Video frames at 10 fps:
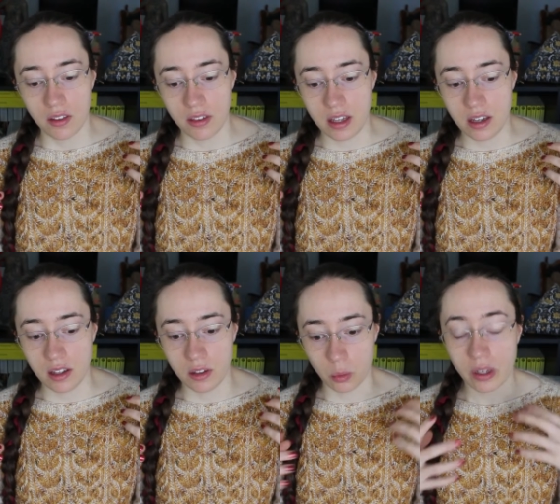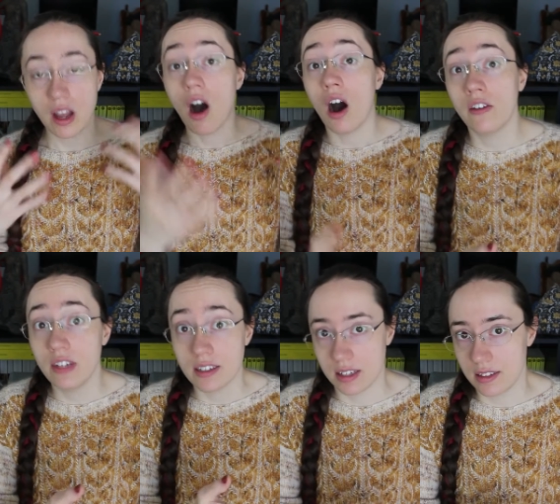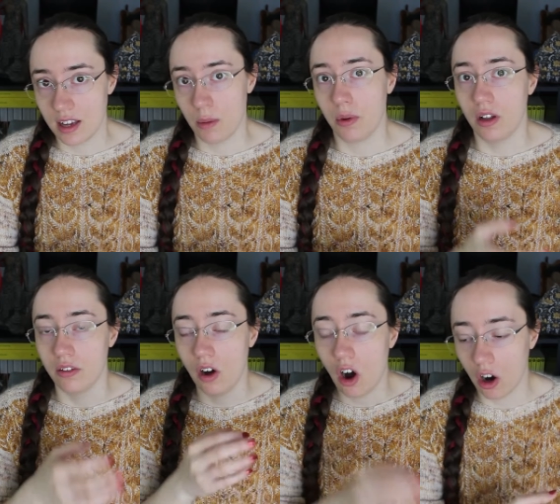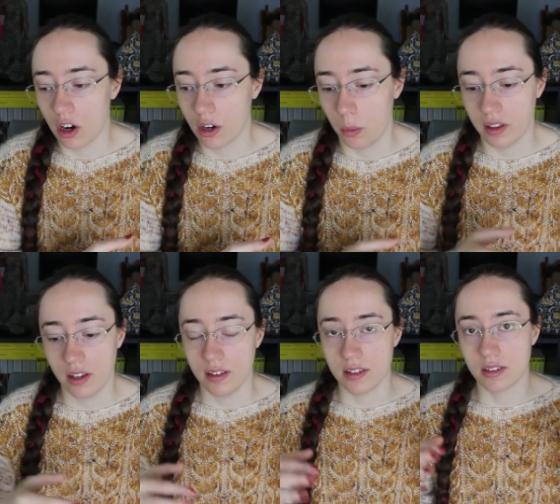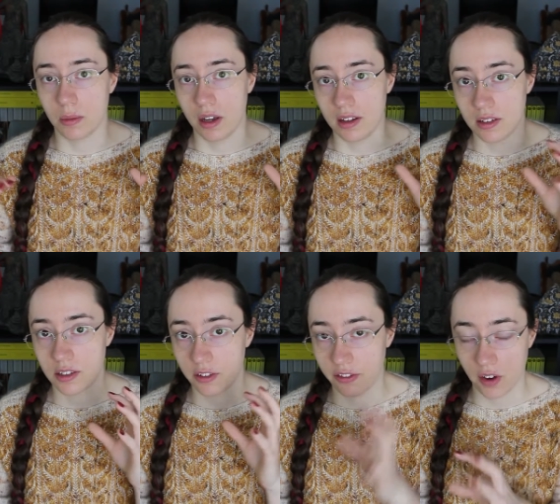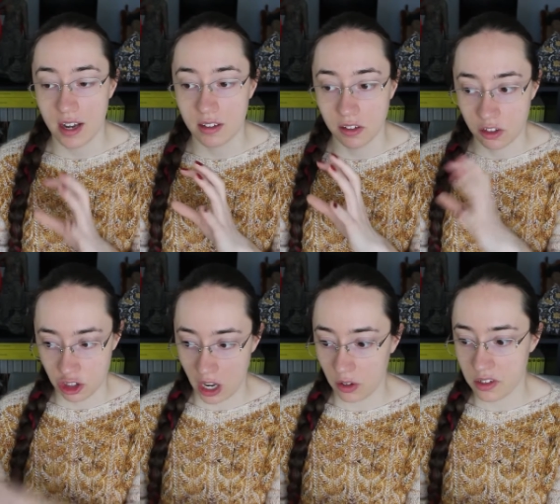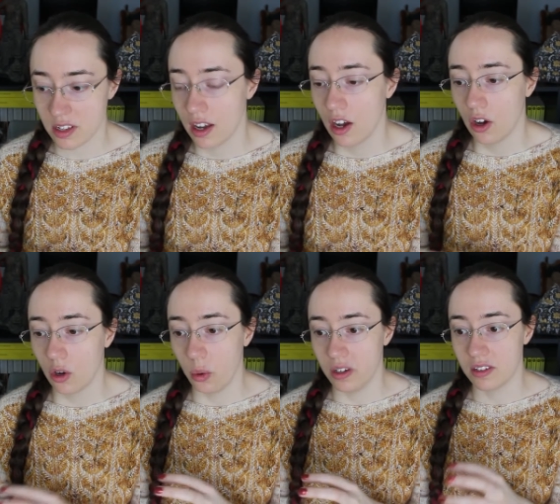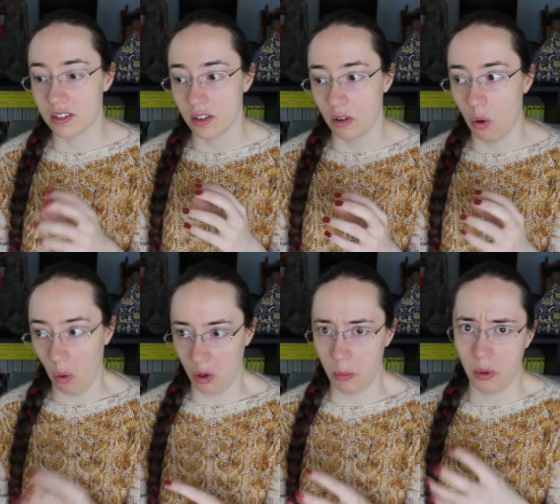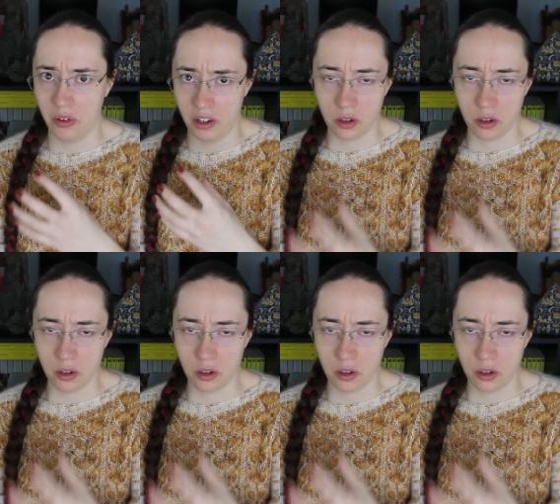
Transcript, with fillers: the the really obvious example of Hark with his his friend Jelt, who is horrible and